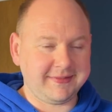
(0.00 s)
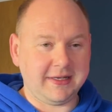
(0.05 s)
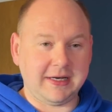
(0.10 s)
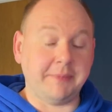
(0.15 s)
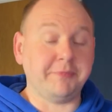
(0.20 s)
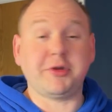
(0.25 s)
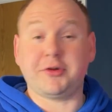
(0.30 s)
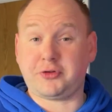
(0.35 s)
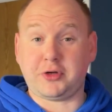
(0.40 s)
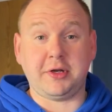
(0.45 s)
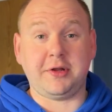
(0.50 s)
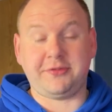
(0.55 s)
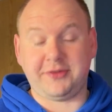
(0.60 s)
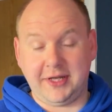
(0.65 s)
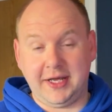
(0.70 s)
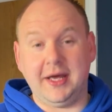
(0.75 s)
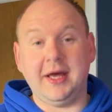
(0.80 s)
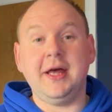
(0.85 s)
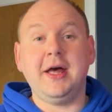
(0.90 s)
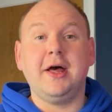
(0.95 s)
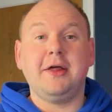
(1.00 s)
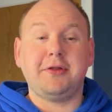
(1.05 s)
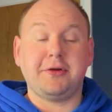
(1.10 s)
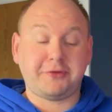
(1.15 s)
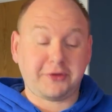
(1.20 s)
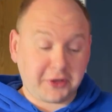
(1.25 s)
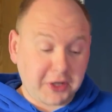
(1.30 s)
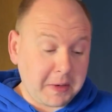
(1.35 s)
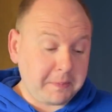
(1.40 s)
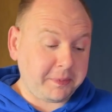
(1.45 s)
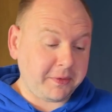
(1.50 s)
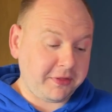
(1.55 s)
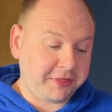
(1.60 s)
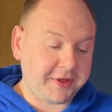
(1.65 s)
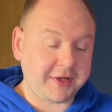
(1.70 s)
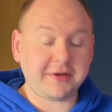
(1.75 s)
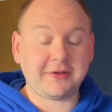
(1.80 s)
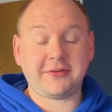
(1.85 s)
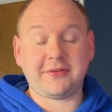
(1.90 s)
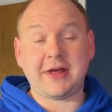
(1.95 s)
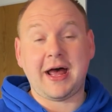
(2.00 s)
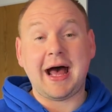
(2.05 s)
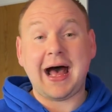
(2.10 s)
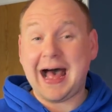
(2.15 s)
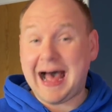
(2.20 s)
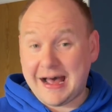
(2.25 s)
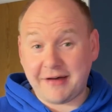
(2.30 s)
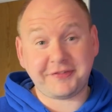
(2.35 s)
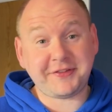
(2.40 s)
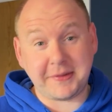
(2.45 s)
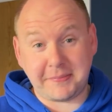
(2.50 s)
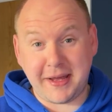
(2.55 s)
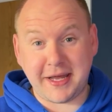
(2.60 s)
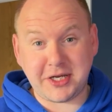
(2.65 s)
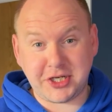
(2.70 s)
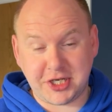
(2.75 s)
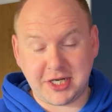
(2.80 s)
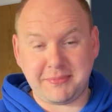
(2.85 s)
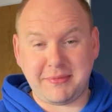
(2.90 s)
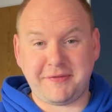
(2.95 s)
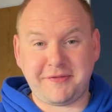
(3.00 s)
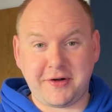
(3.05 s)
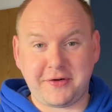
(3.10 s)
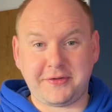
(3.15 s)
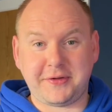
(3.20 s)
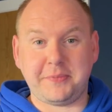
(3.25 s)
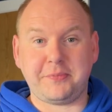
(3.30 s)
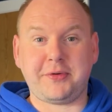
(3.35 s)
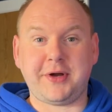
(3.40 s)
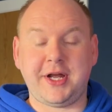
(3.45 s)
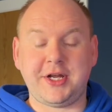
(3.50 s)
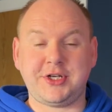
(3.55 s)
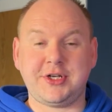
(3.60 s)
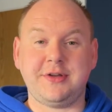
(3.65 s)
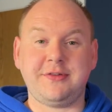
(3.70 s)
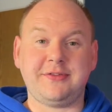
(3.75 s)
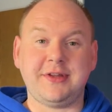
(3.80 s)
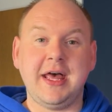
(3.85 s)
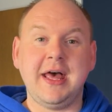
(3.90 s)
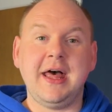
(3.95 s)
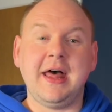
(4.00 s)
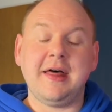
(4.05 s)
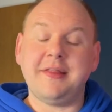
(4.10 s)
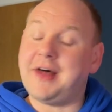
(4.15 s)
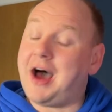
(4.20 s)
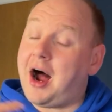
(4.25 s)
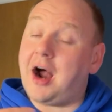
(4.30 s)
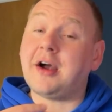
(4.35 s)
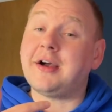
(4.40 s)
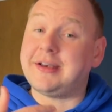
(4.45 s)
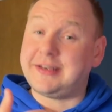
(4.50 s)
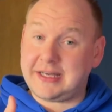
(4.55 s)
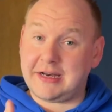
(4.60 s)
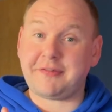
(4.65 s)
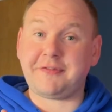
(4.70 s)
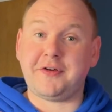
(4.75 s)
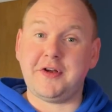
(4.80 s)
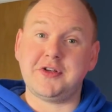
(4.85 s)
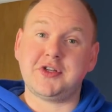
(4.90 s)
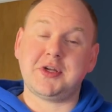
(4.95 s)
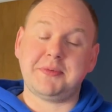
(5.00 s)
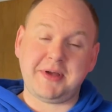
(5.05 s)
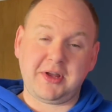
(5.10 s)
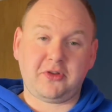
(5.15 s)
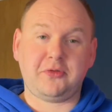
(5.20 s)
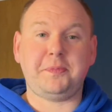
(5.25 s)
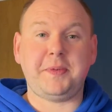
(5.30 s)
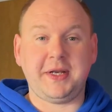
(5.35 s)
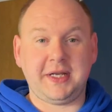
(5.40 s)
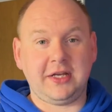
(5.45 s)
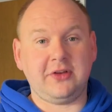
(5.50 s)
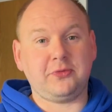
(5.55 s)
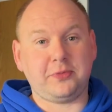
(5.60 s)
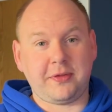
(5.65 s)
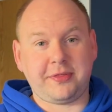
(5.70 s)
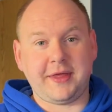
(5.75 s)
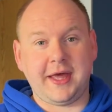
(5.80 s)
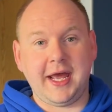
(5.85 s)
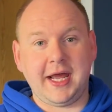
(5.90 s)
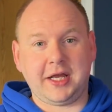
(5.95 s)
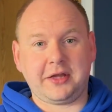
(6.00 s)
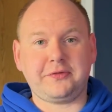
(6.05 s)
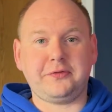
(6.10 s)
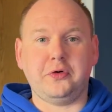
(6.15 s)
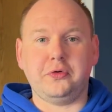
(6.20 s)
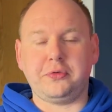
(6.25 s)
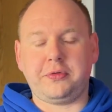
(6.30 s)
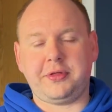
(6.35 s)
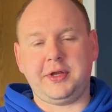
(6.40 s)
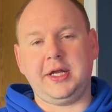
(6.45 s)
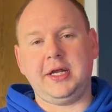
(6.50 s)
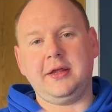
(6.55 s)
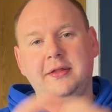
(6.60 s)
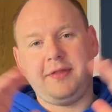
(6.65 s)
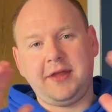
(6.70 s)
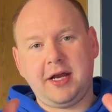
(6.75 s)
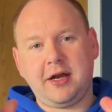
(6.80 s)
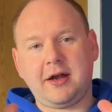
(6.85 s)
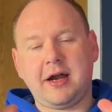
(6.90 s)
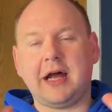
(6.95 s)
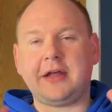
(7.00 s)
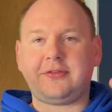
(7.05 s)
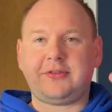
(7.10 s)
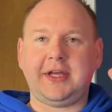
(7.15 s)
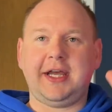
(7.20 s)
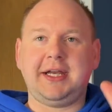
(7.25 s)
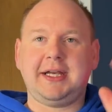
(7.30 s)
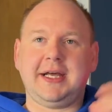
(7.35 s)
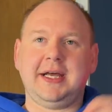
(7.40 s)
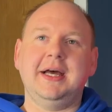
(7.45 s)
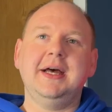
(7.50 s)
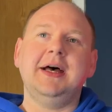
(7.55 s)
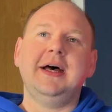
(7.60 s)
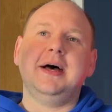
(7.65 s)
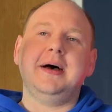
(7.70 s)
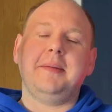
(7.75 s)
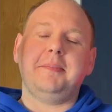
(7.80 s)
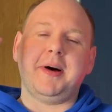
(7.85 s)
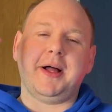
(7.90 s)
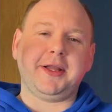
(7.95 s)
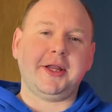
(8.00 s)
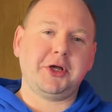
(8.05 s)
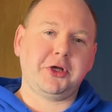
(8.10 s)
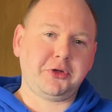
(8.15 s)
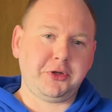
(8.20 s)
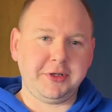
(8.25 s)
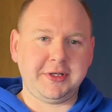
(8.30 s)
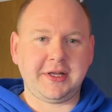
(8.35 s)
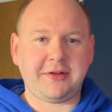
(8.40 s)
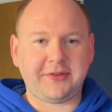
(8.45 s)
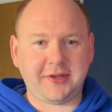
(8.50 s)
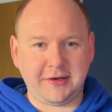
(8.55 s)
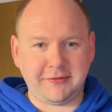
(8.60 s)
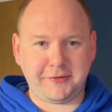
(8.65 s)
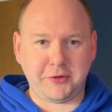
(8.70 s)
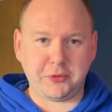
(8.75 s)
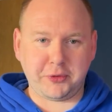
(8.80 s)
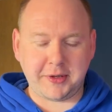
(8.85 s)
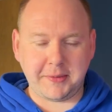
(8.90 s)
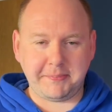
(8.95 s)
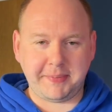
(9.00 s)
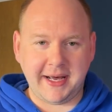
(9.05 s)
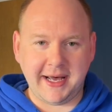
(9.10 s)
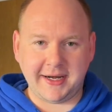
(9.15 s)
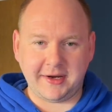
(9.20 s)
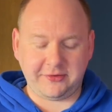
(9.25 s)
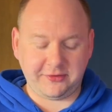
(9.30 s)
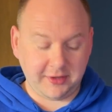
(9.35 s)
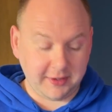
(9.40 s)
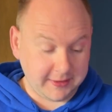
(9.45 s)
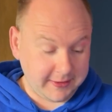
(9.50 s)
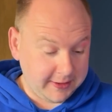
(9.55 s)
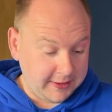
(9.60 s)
I'm just going to say it. There's a couple of things I have to mention in my first impressions that are different to my experience with the X Fold 3. There, I said it, but I'll include this in a full comparison.